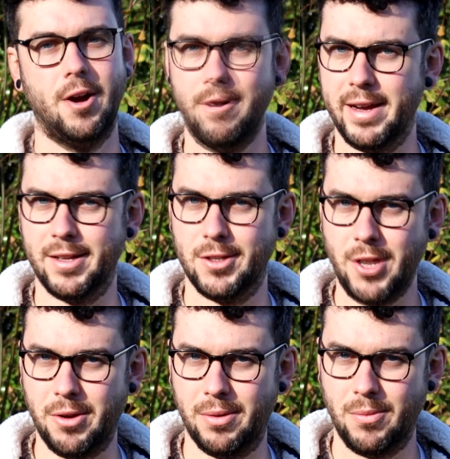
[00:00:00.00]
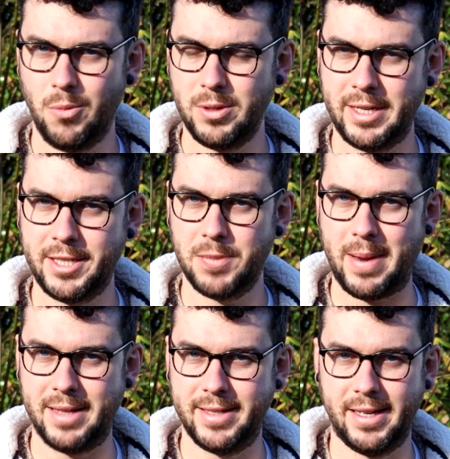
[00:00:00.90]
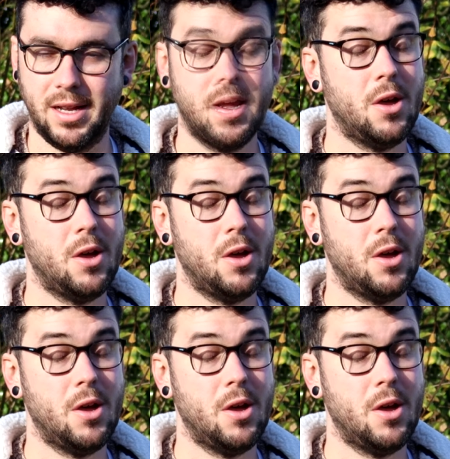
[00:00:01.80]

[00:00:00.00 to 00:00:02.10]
All right, so what's next year's plans then?